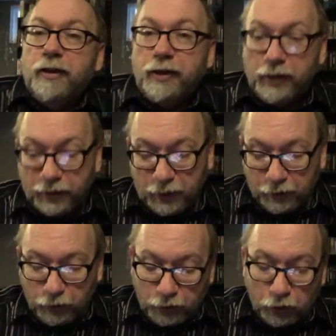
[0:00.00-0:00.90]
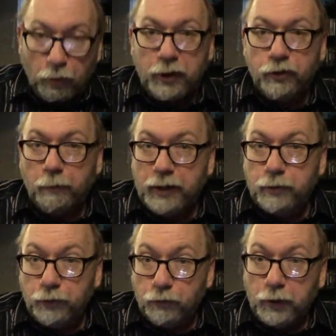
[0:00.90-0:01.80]
in, because uh, Twilight Zone
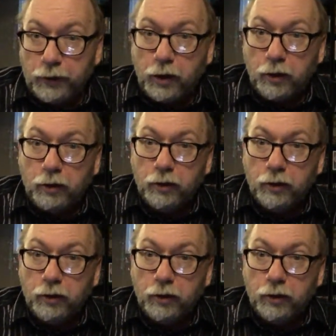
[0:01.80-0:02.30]
magazine was really dark.